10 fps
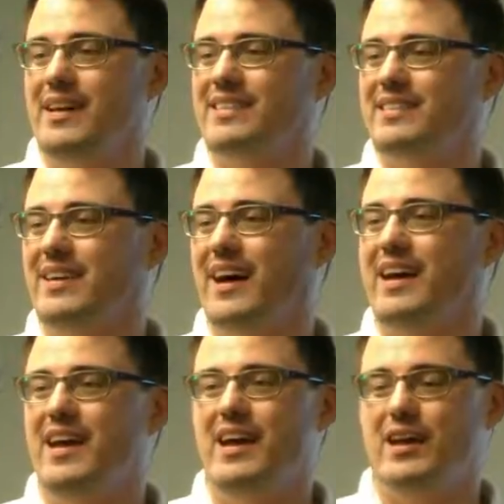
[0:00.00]
It
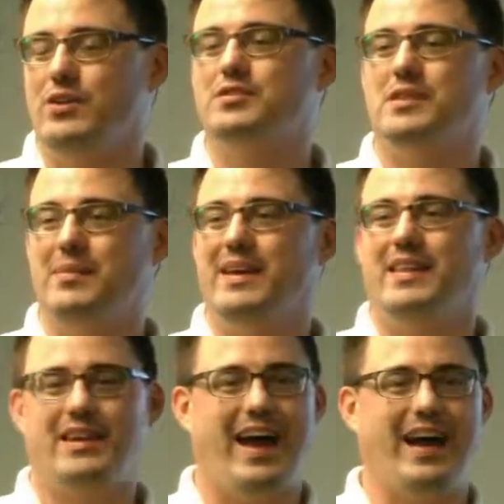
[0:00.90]
used to be
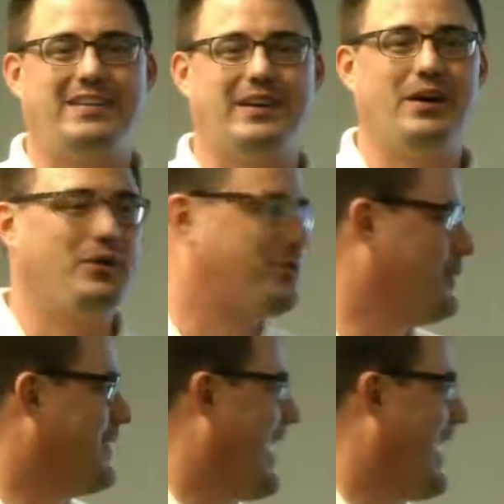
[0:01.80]
that you had to go through and